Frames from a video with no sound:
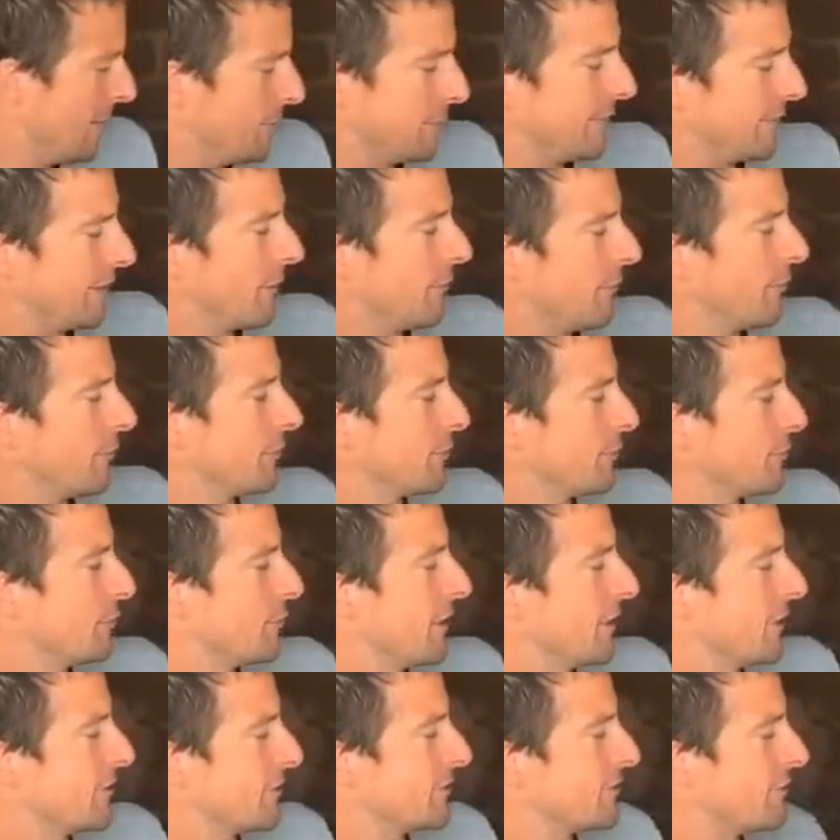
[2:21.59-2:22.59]
Done
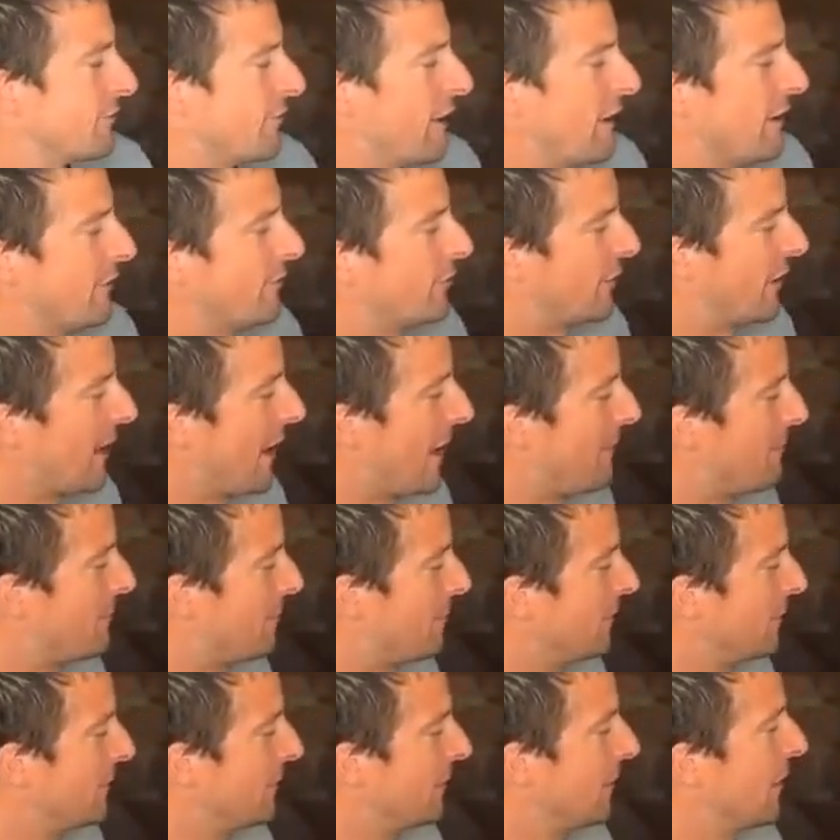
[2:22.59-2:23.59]
on the survivor camp.
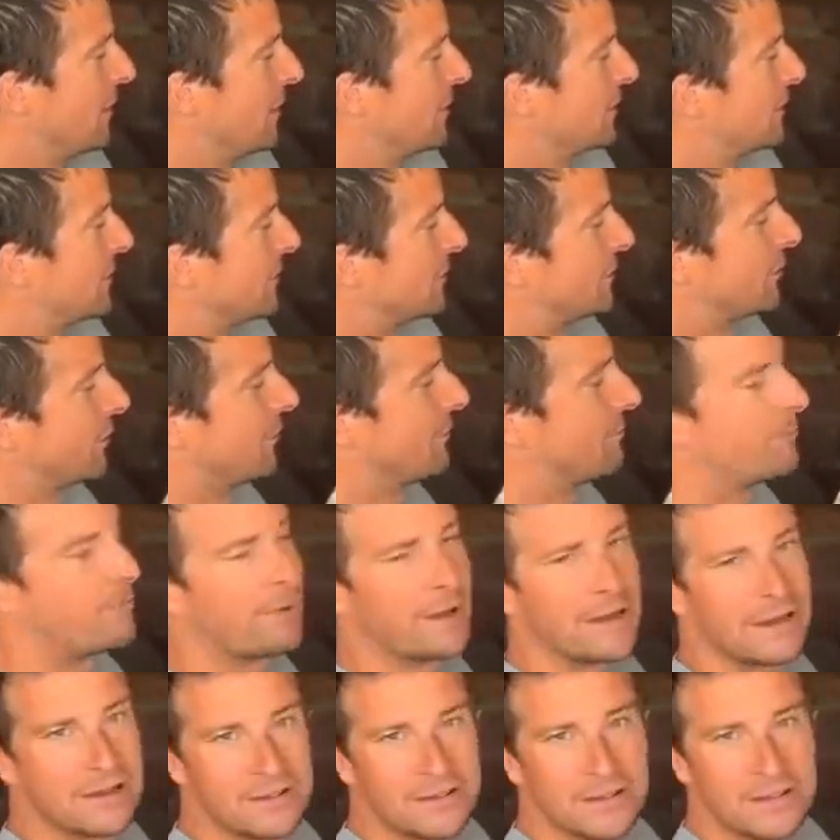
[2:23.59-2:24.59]
Loads of sort of
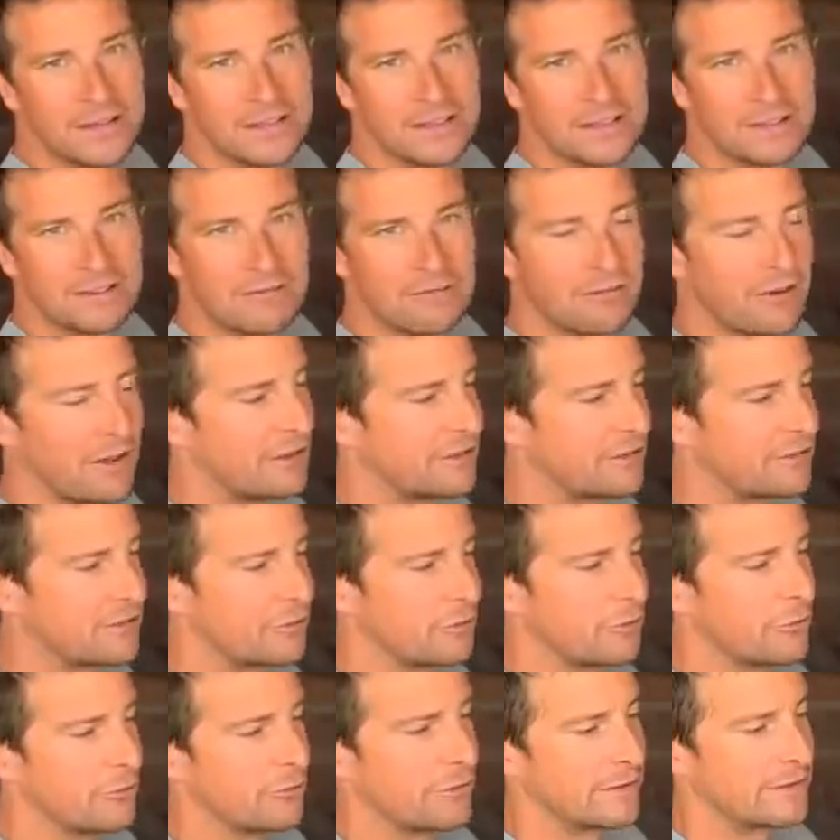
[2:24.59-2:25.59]
pictures and fun
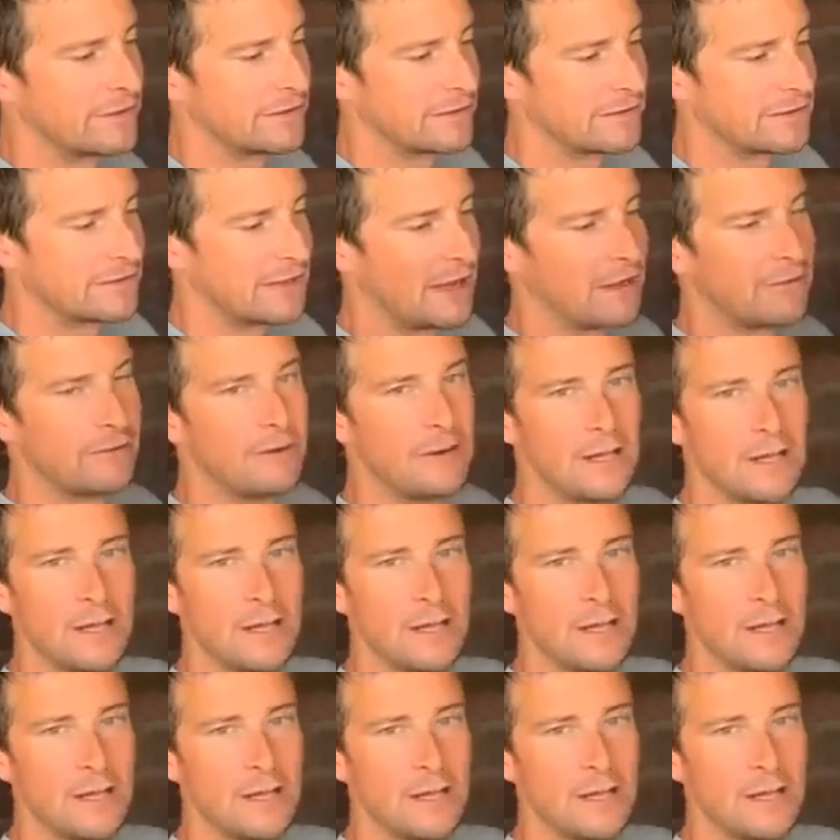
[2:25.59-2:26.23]
stories and stuff.